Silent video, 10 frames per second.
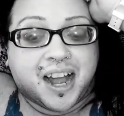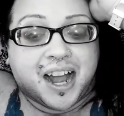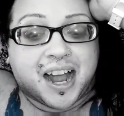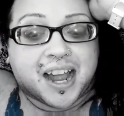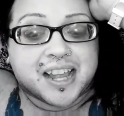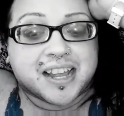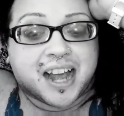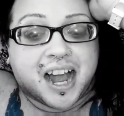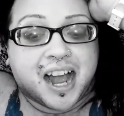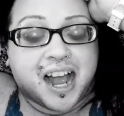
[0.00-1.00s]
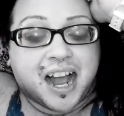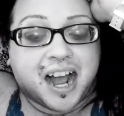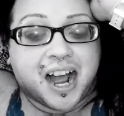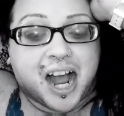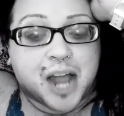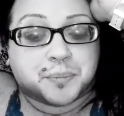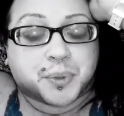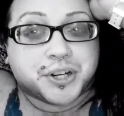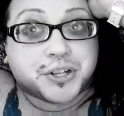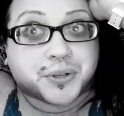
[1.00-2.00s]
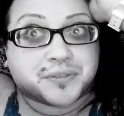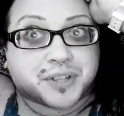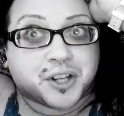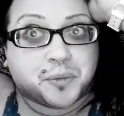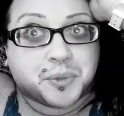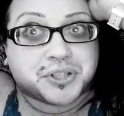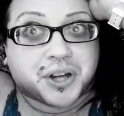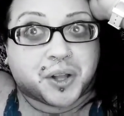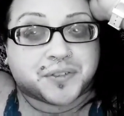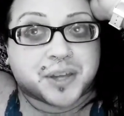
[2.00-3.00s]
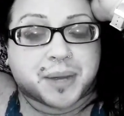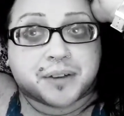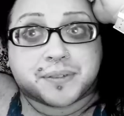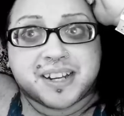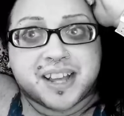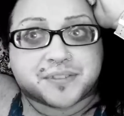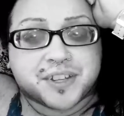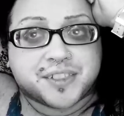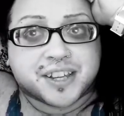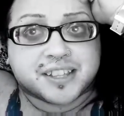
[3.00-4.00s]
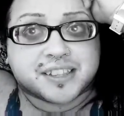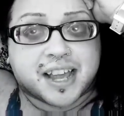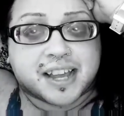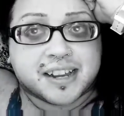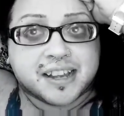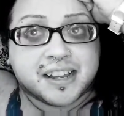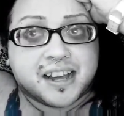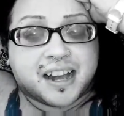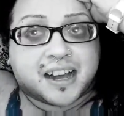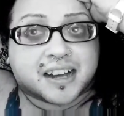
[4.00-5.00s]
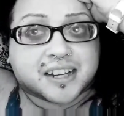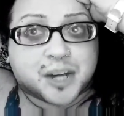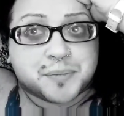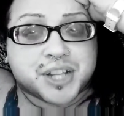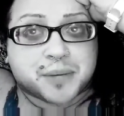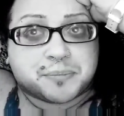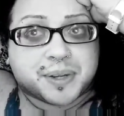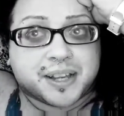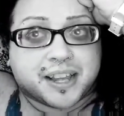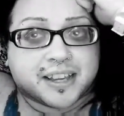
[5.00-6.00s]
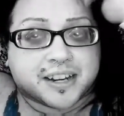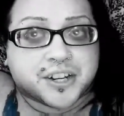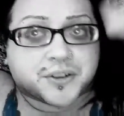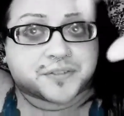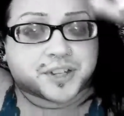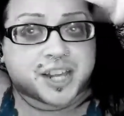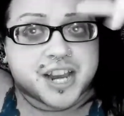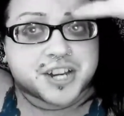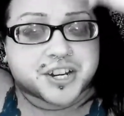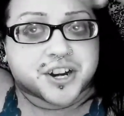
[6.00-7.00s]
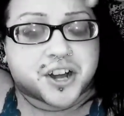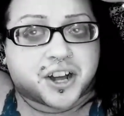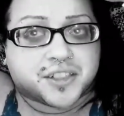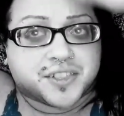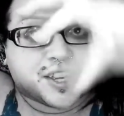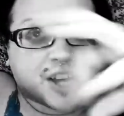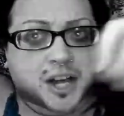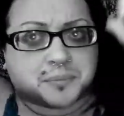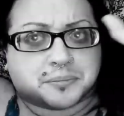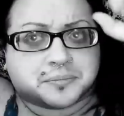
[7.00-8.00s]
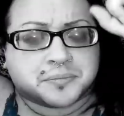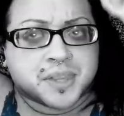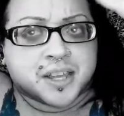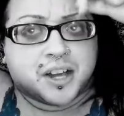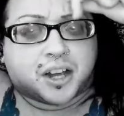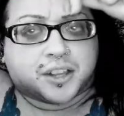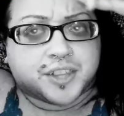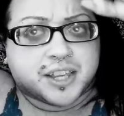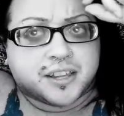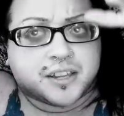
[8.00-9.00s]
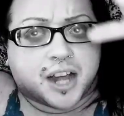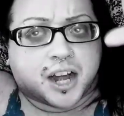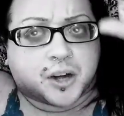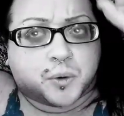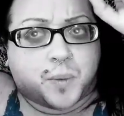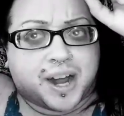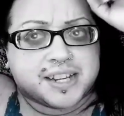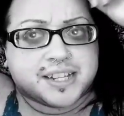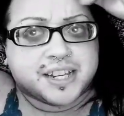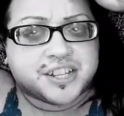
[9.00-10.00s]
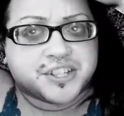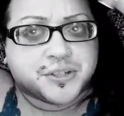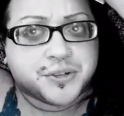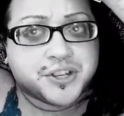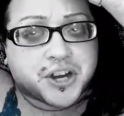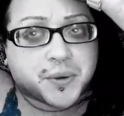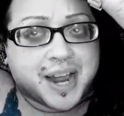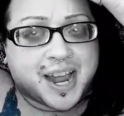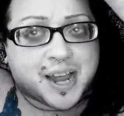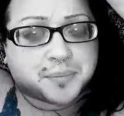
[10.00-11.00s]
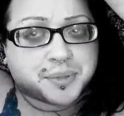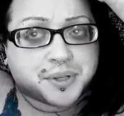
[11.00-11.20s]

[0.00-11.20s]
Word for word: I I'm pretty sure I've read almost all of them. I read everything that uh, comes up in a notification on the um, on the uh, YT Studio app.